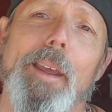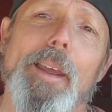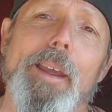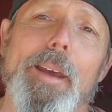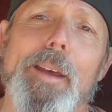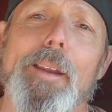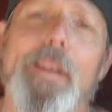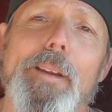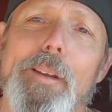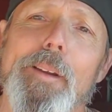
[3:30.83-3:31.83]

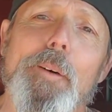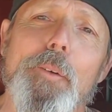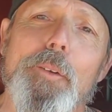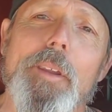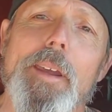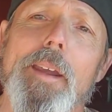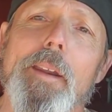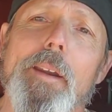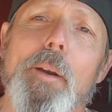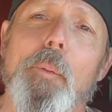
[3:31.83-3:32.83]
and I was
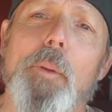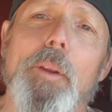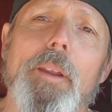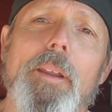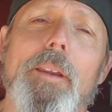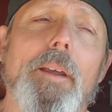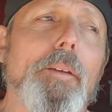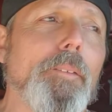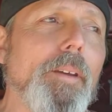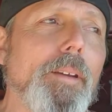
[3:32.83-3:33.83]
laying there with it, and I
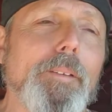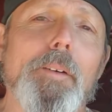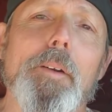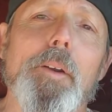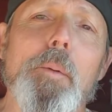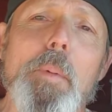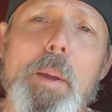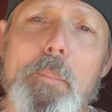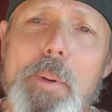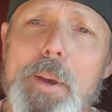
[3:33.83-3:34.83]
was like, oh, you're my
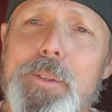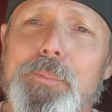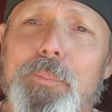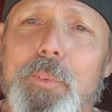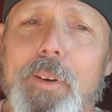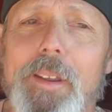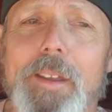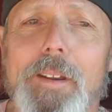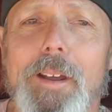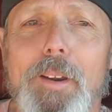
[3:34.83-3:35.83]
best
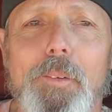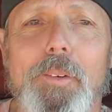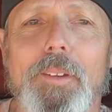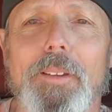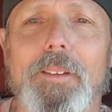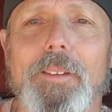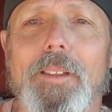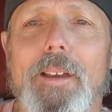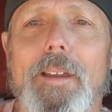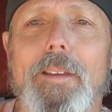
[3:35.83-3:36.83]
friend, I really
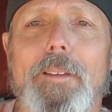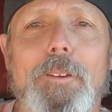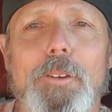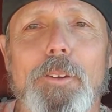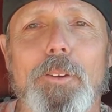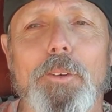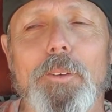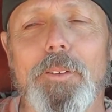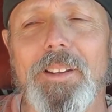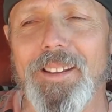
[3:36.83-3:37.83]
like
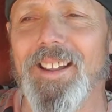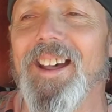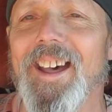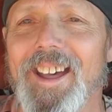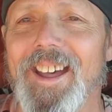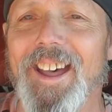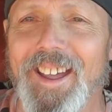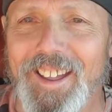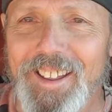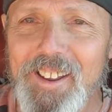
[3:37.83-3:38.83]
you.
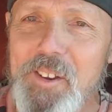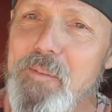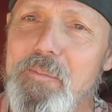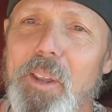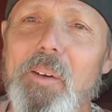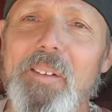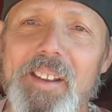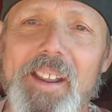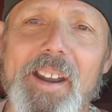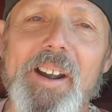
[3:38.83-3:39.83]
Blowing
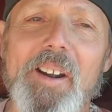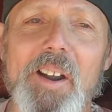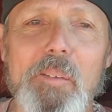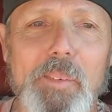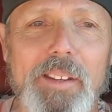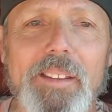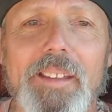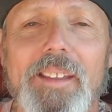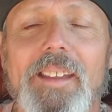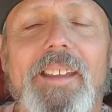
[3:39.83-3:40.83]
that air on me,
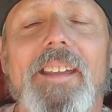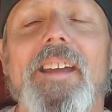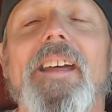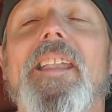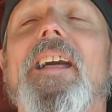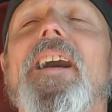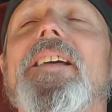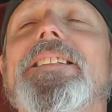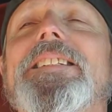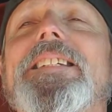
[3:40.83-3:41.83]
and I
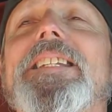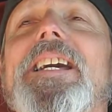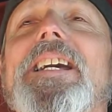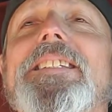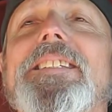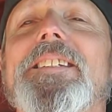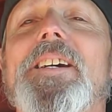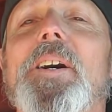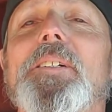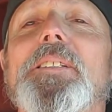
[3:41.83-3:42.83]
was getting nice and
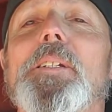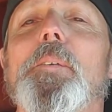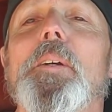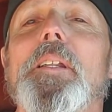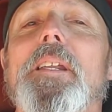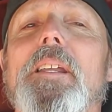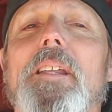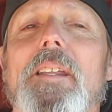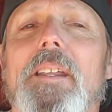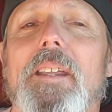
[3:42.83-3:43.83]
cozy with it,
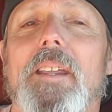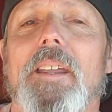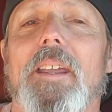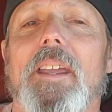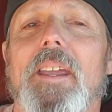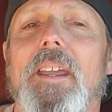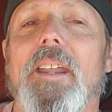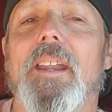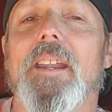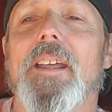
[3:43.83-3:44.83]

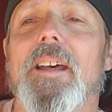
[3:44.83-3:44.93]
and